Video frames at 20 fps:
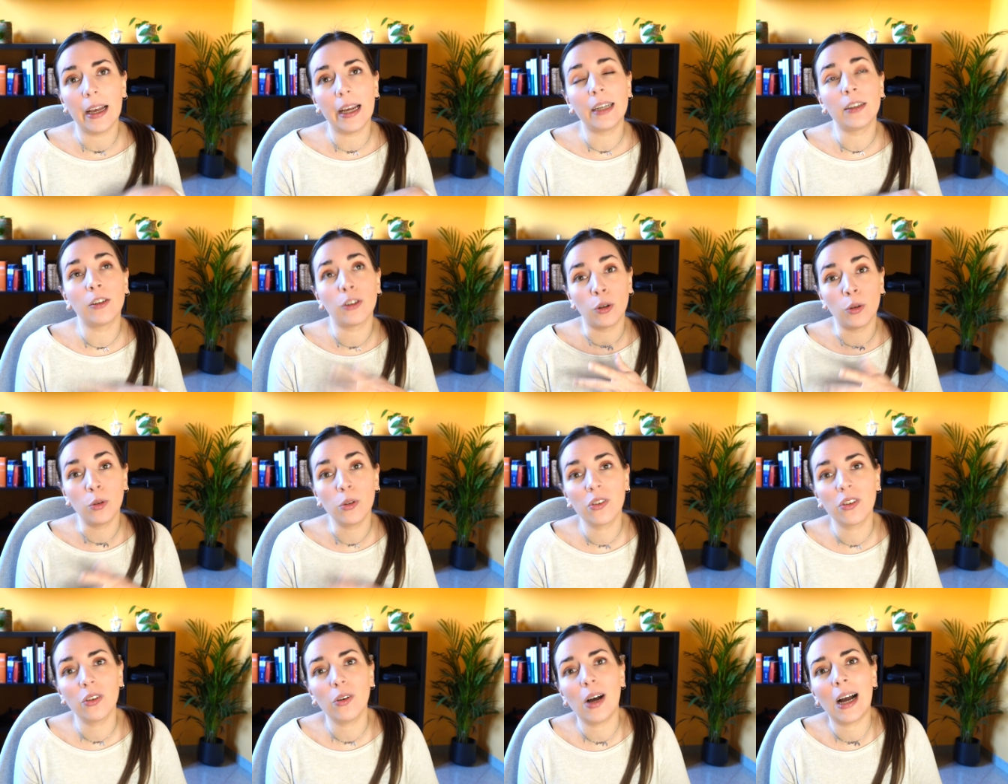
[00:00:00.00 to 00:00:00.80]
And
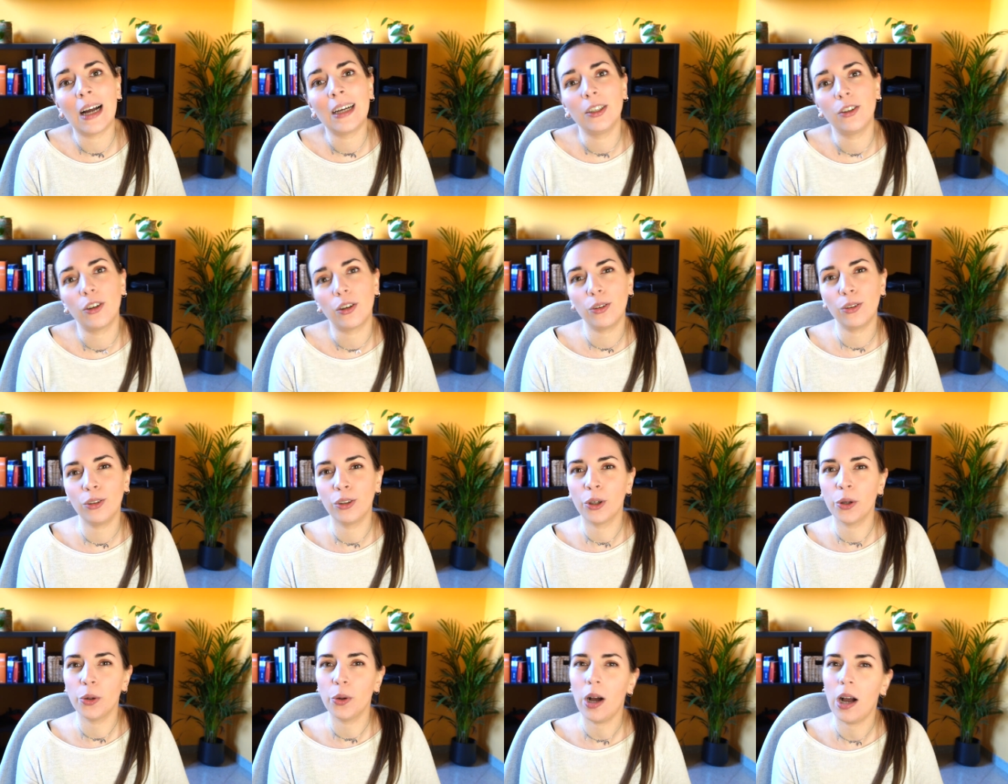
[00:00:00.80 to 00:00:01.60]
also, I don't
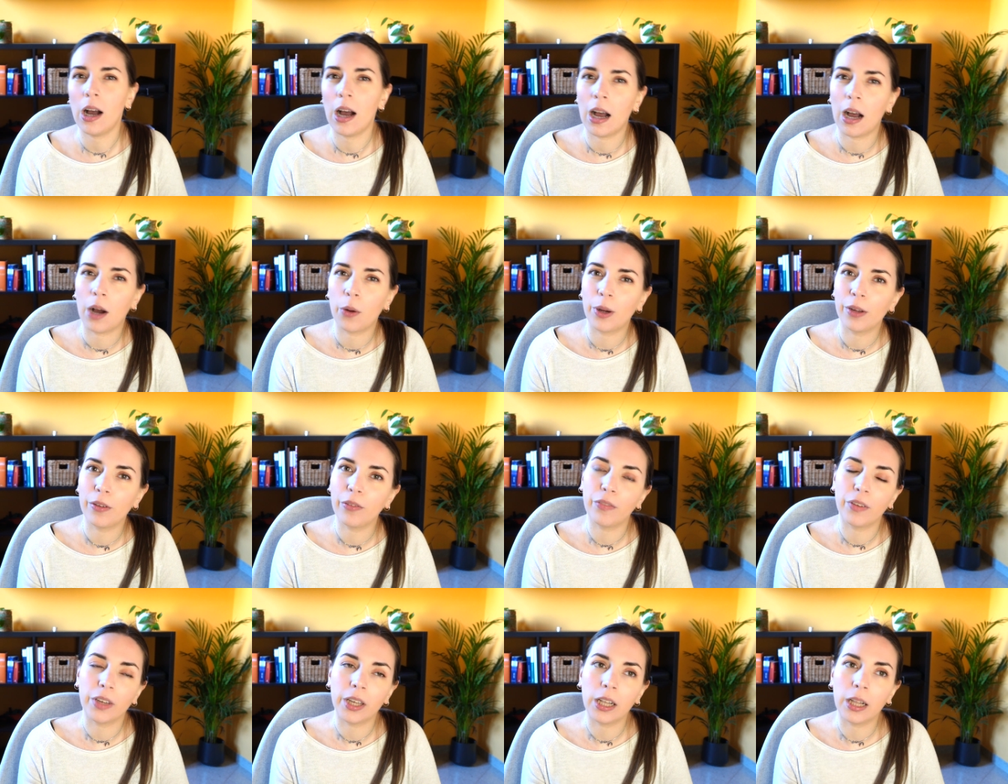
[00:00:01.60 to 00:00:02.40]
know how I
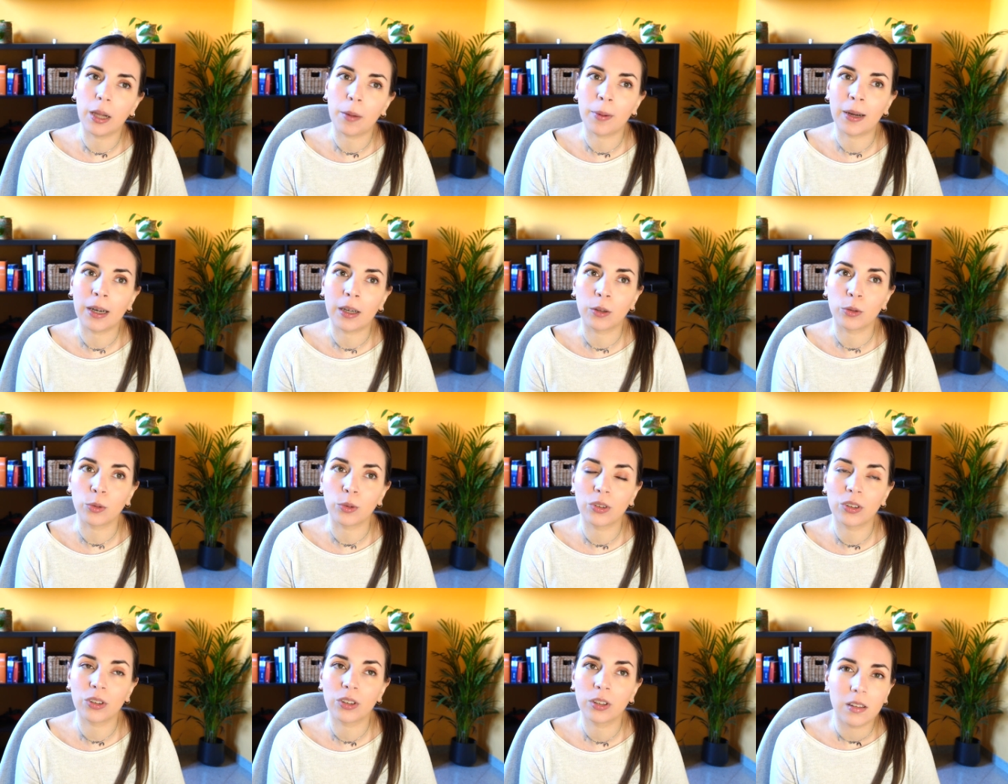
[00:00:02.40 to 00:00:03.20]
feel about
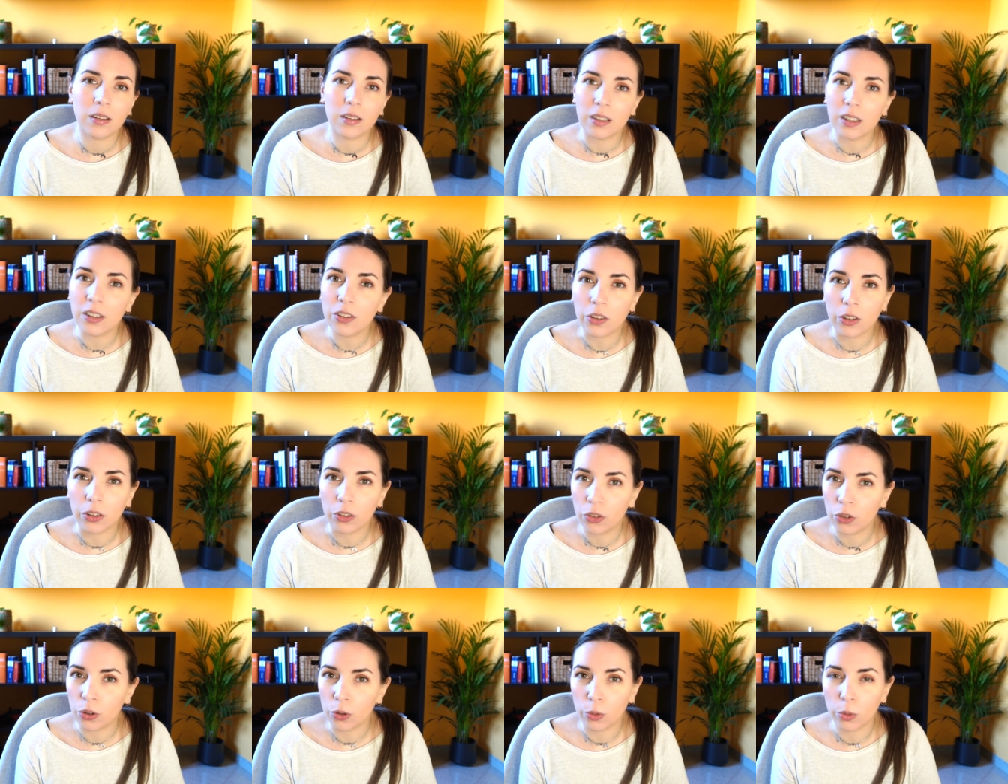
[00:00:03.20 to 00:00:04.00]
season
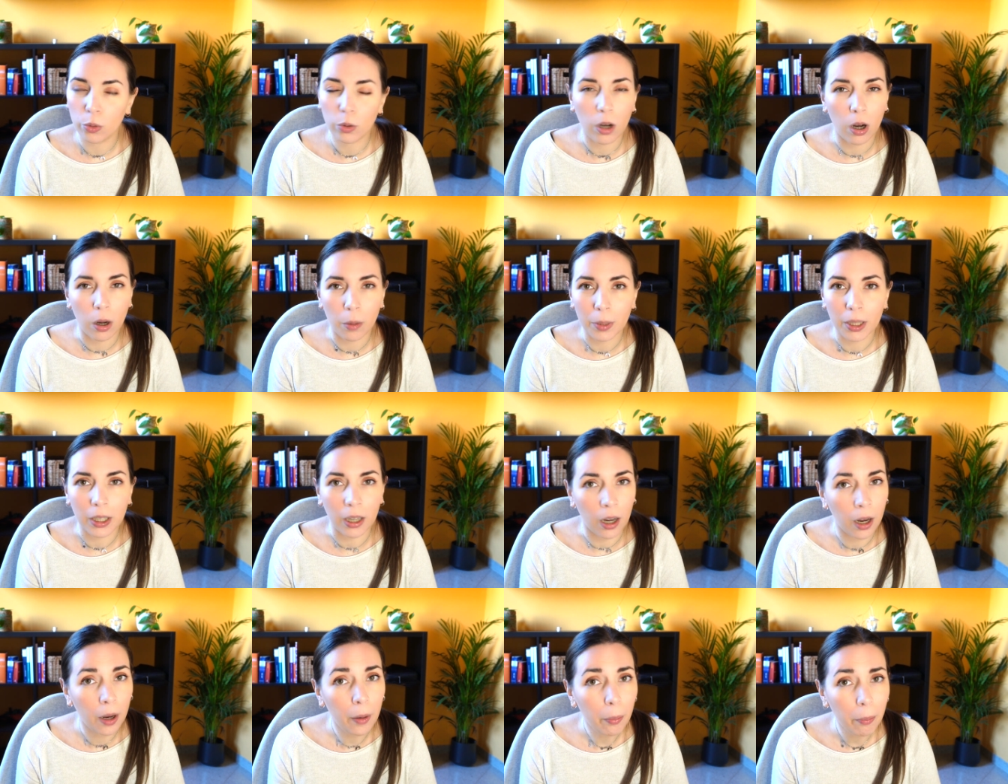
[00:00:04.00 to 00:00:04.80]
2 coming
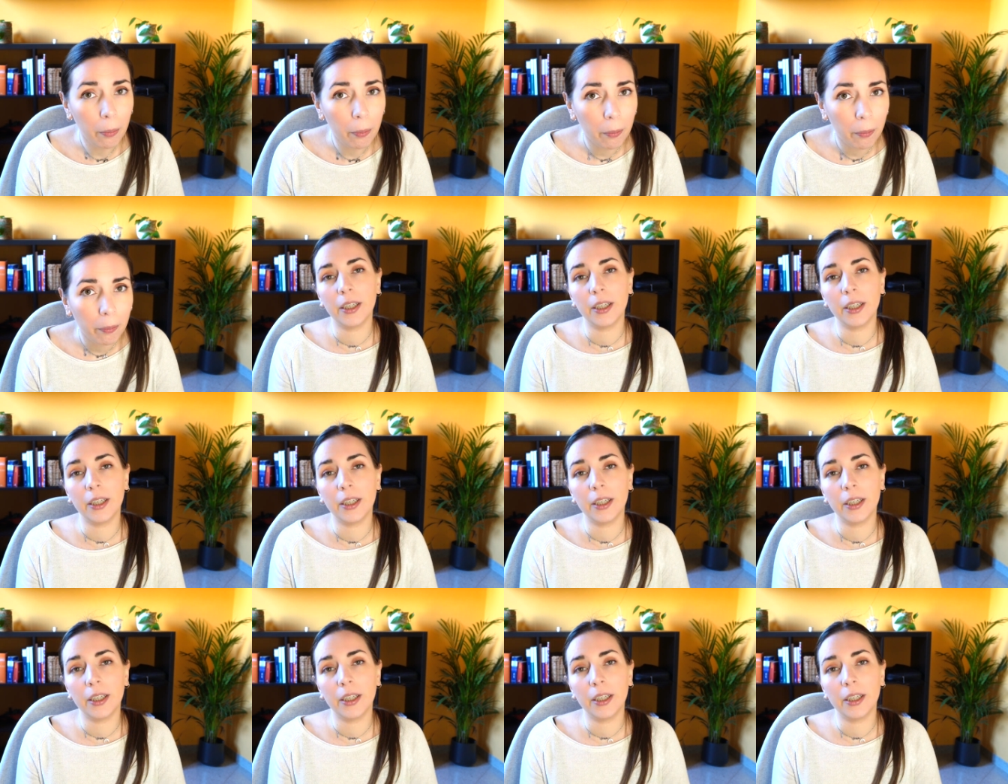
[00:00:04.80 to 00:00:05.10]
up.